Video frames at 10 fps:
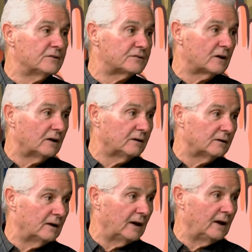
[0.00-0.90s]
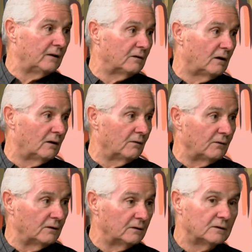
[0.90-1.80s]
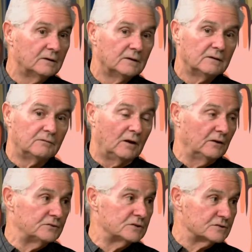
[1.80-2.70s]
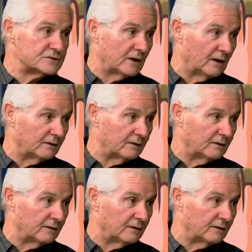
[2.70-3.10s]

side and on the volunteer side.